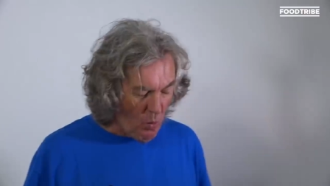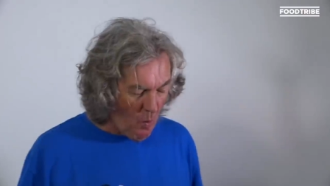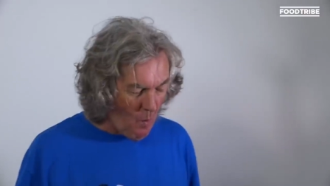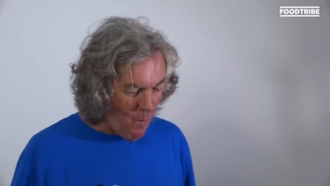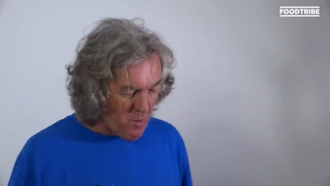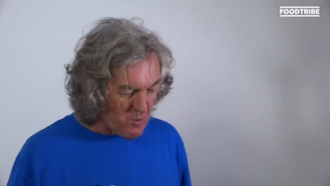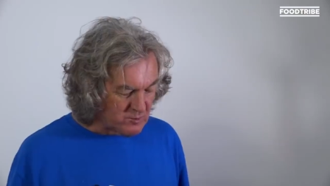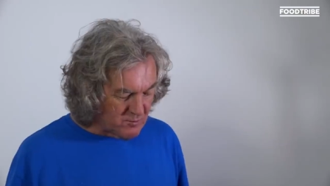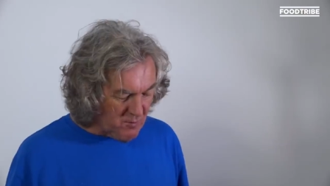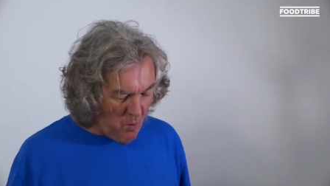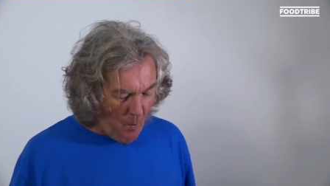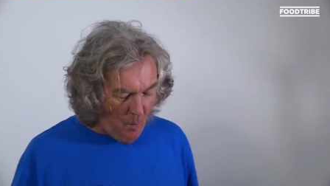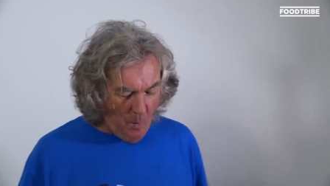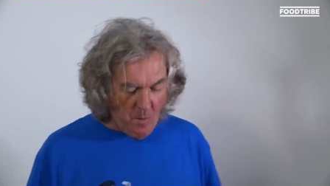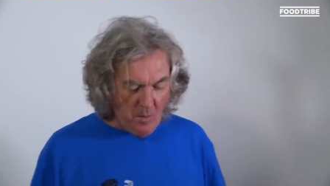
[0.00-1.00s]
name
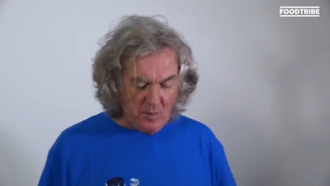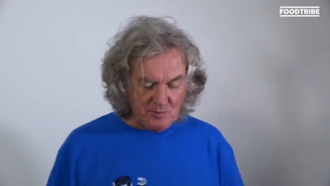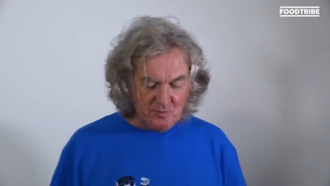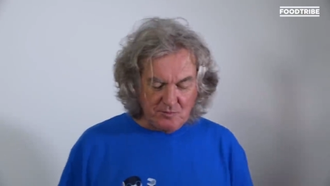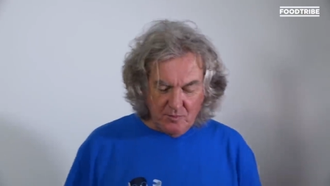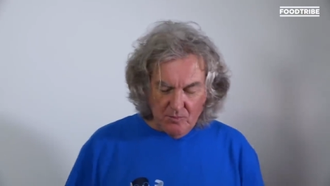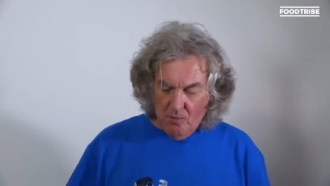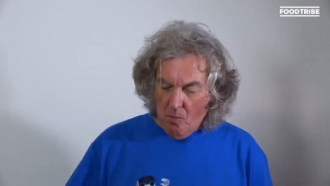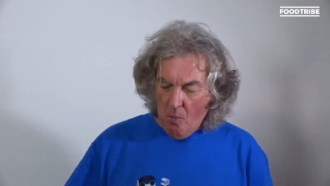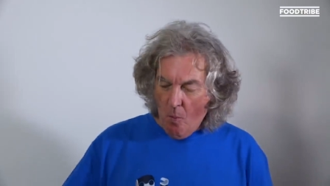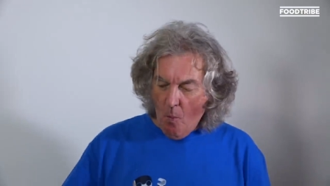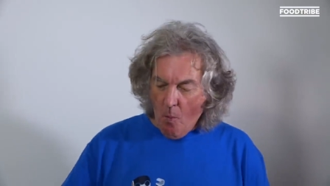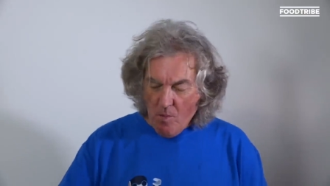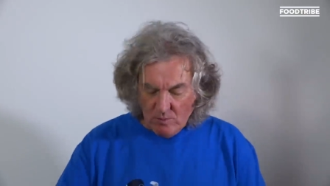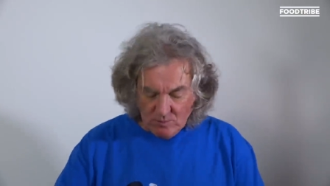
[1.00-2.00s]
suggestions, I'd really appreciate
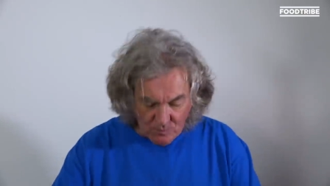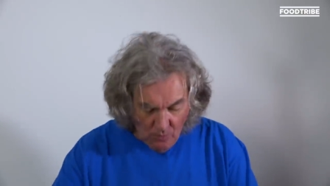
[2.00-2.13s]
it.